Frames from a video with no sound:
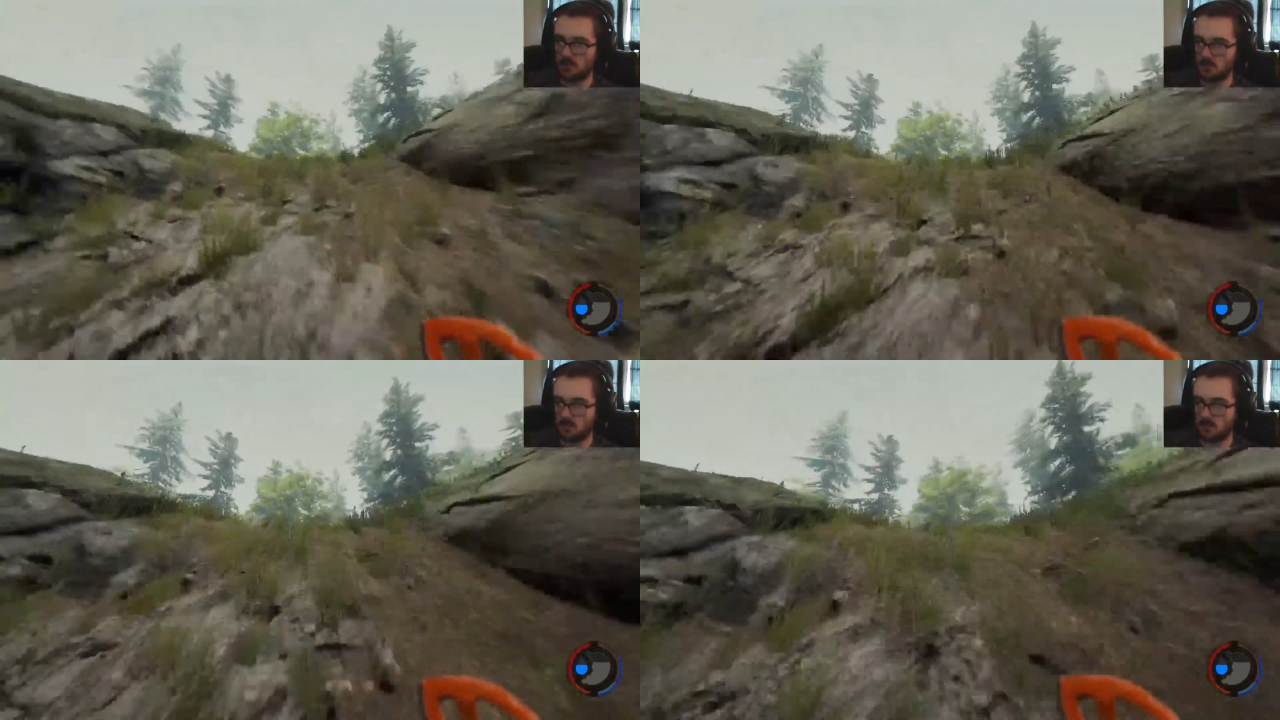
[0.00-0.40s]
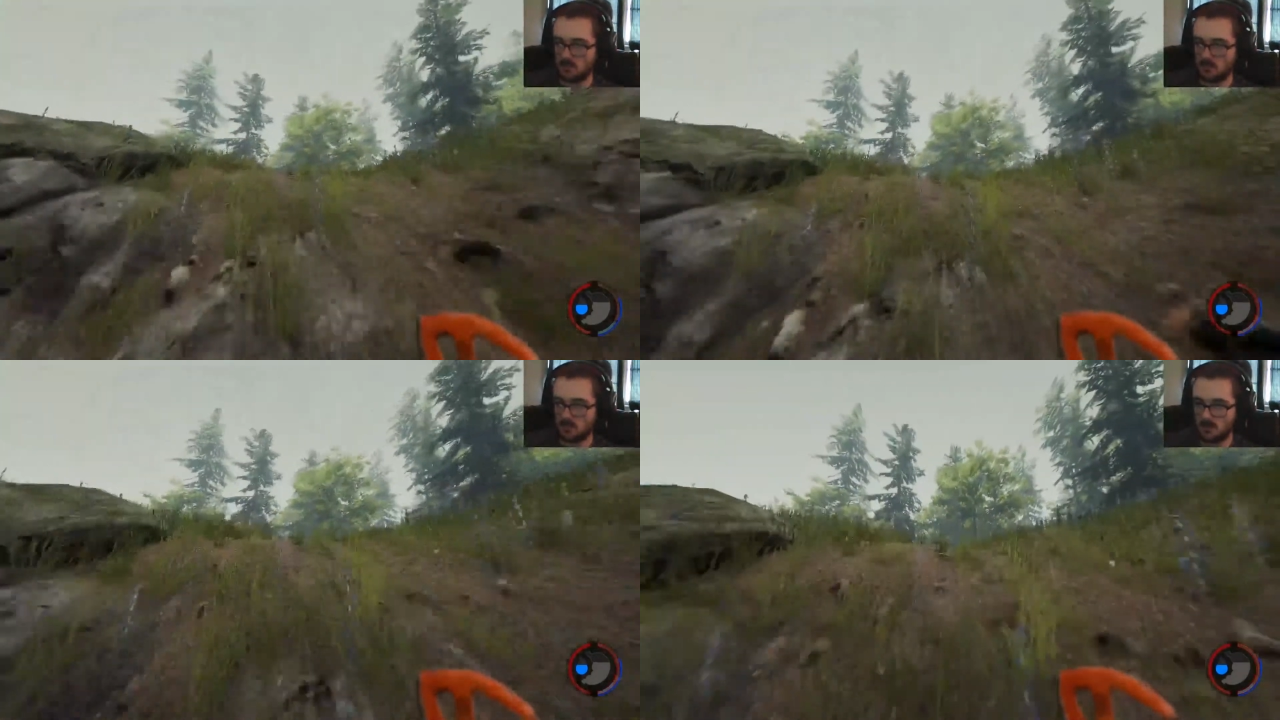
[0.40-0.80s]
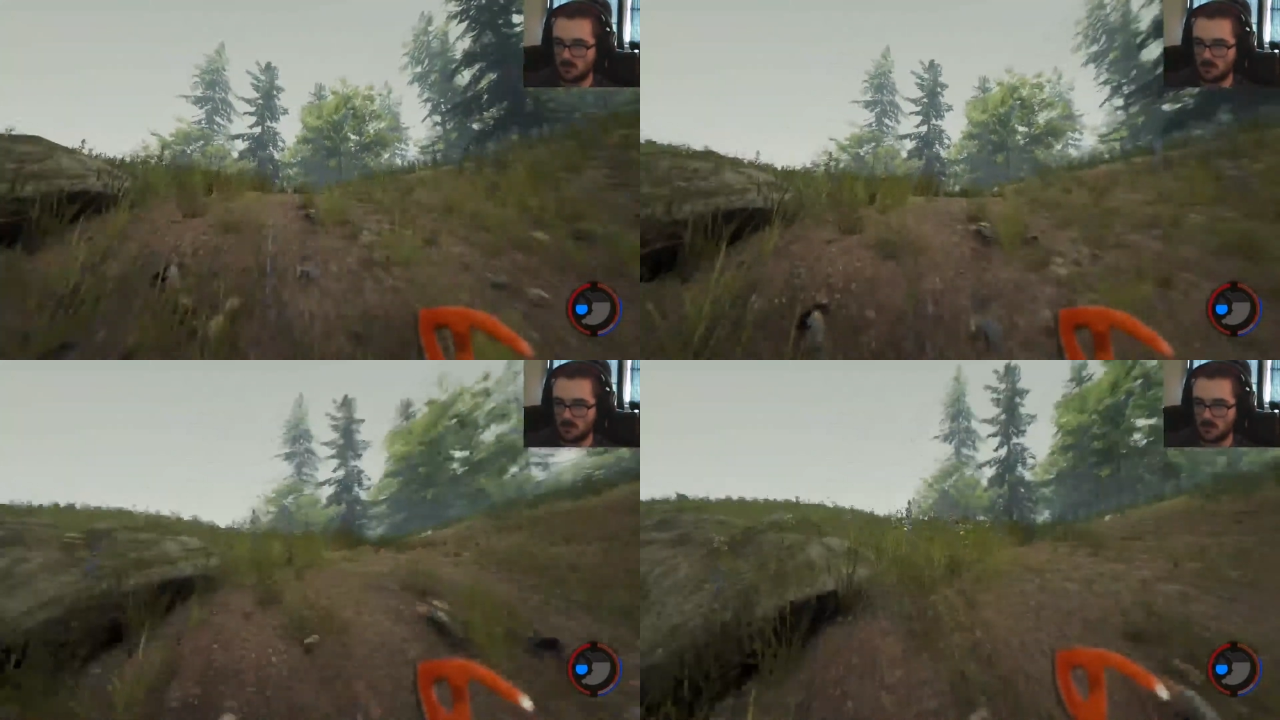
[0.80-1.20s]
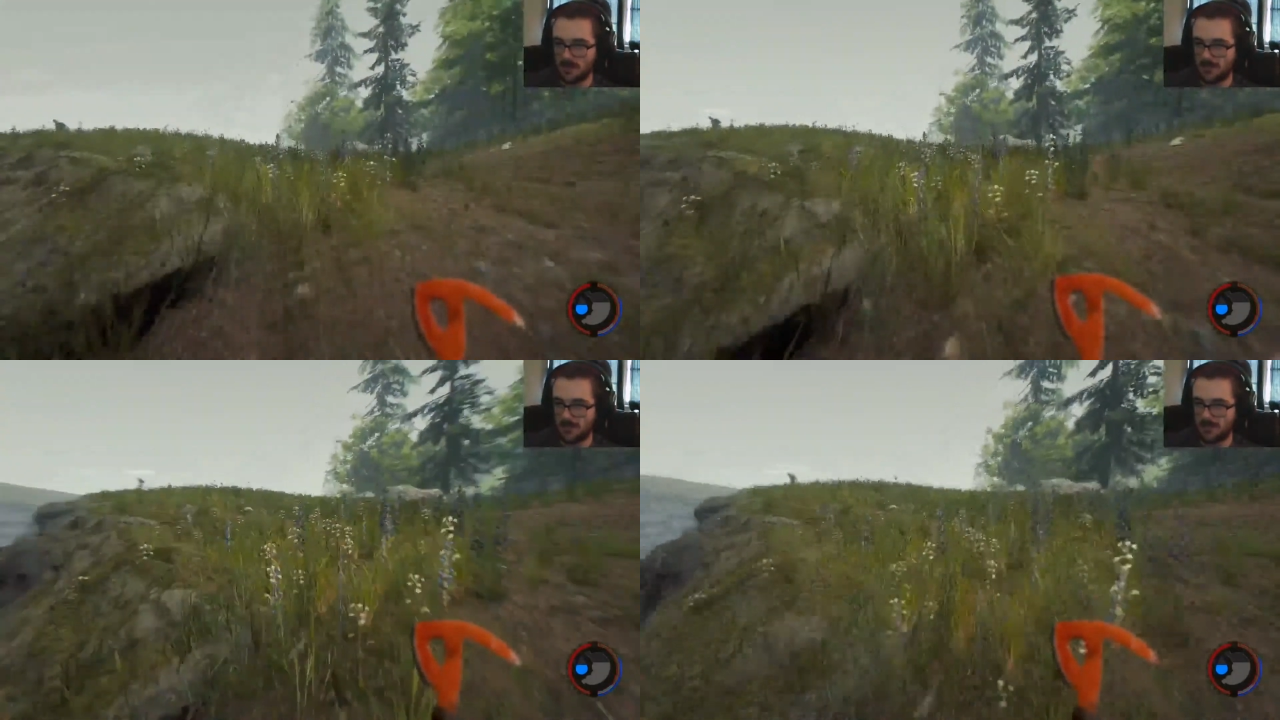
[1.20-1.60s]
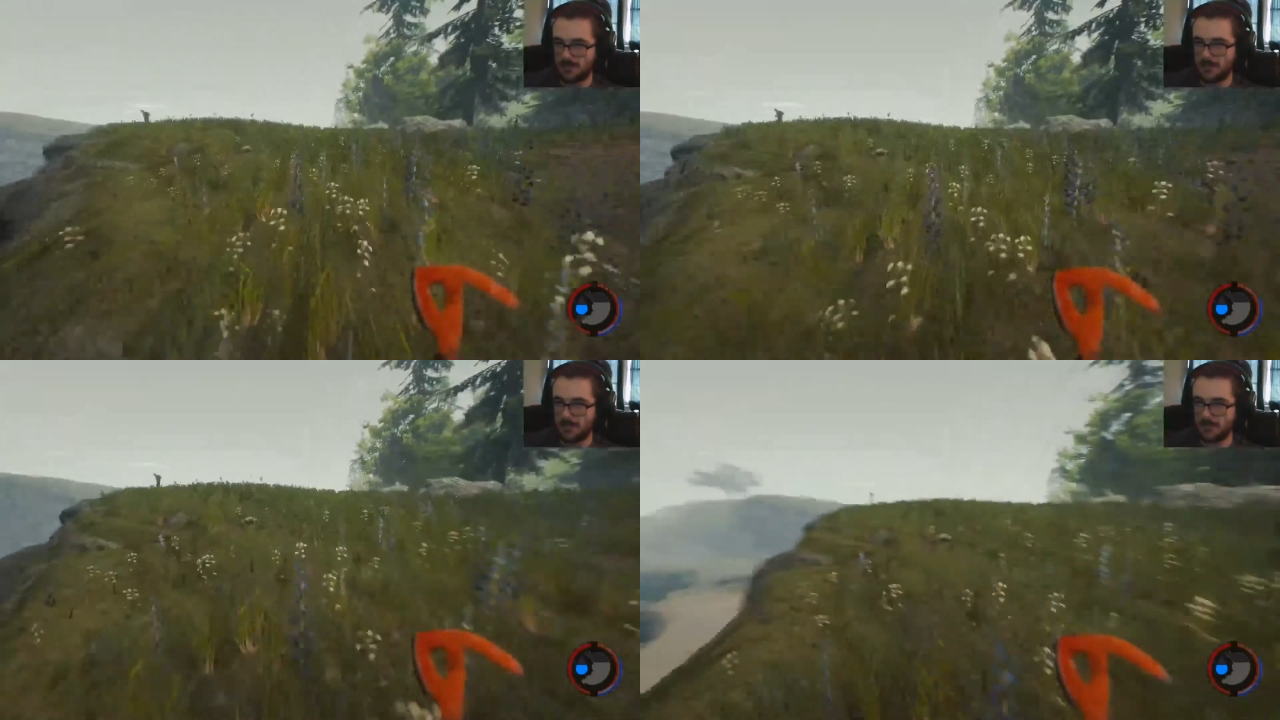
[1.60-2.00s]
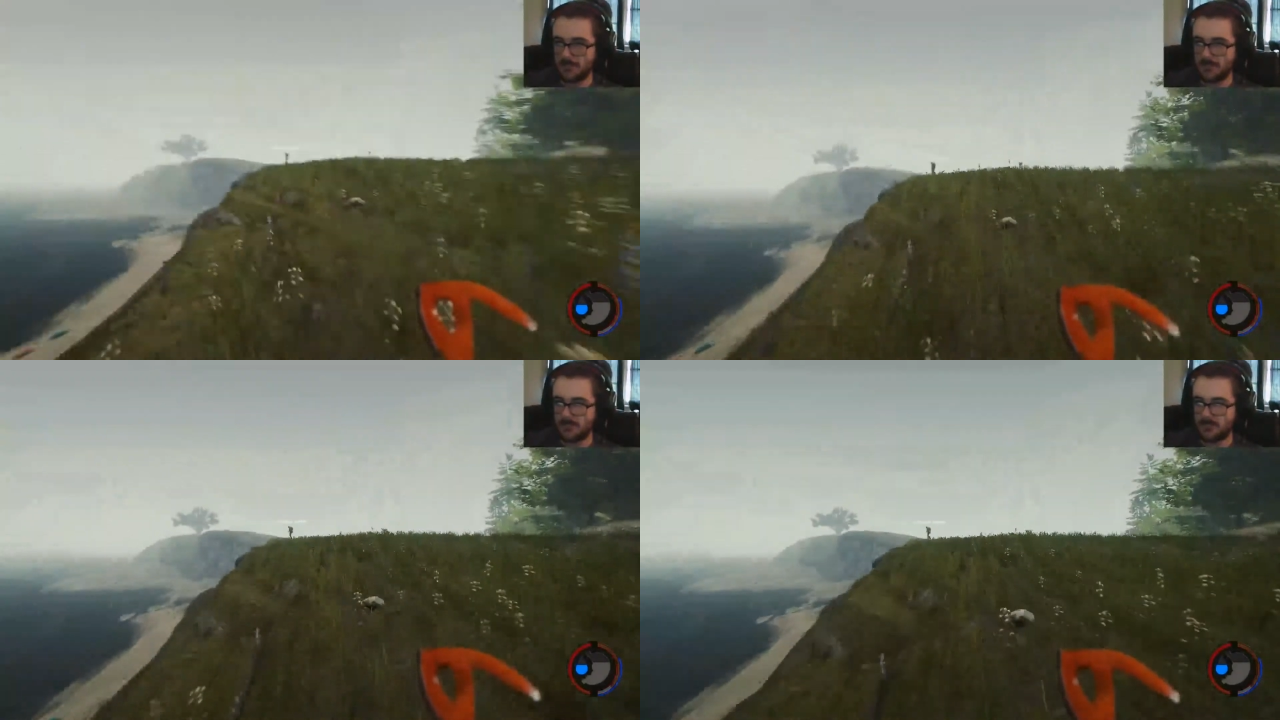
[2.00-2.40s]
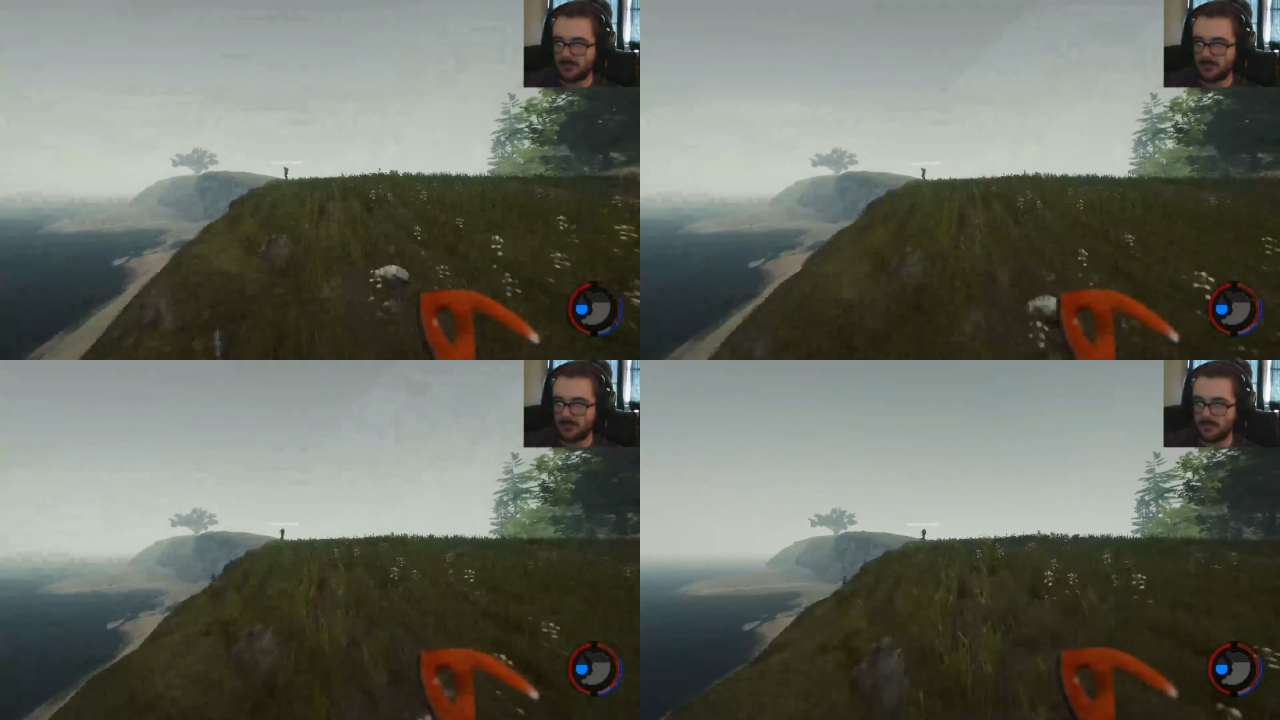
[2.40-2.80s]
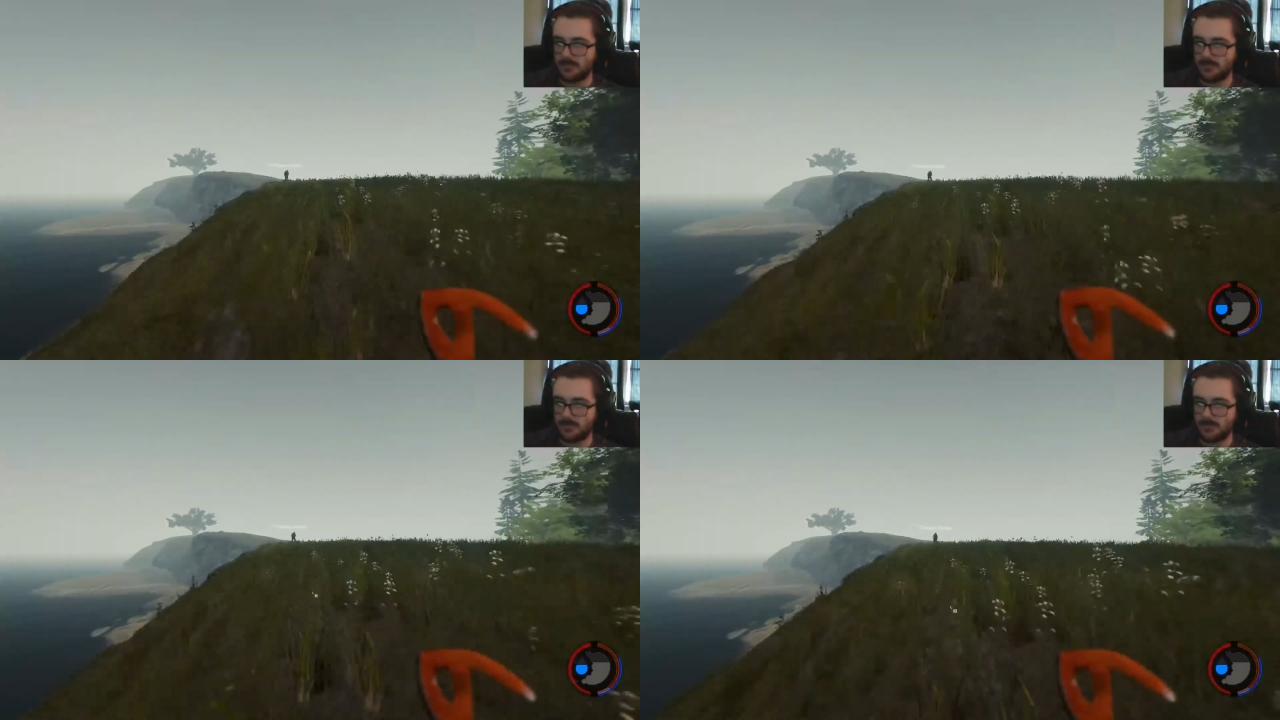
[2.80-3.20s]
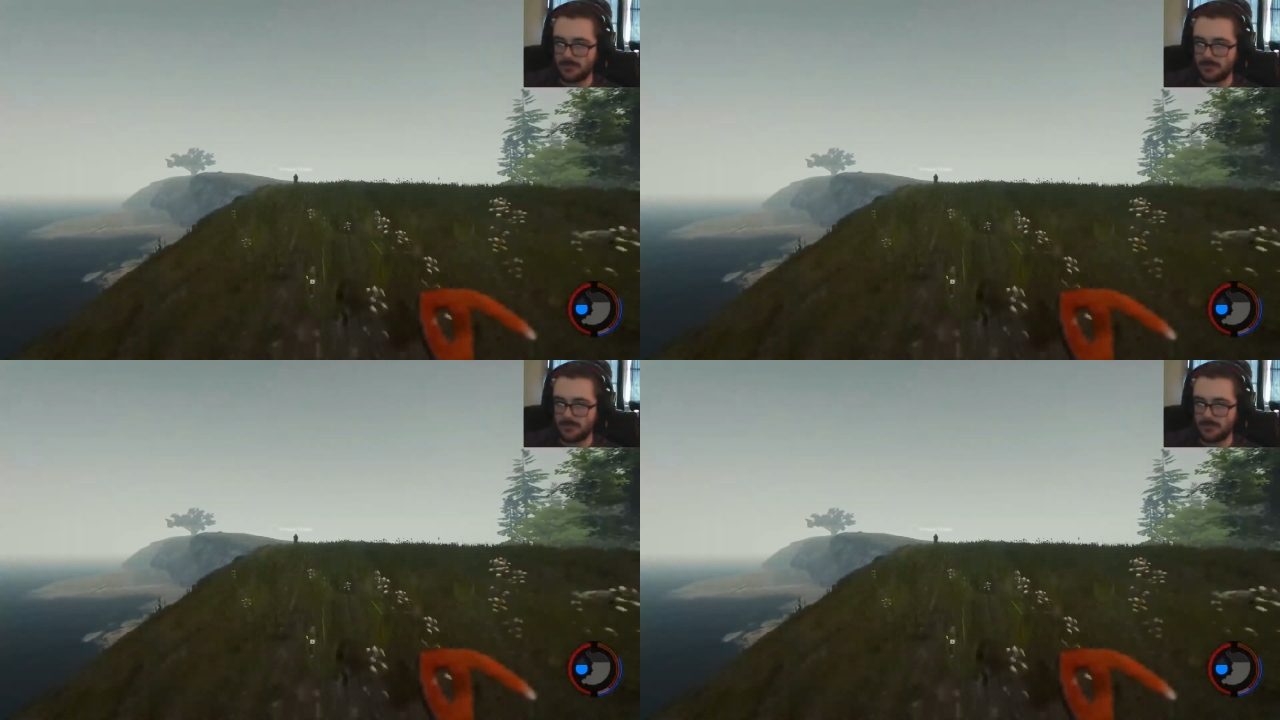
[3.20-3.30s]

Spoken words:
Nothing is said.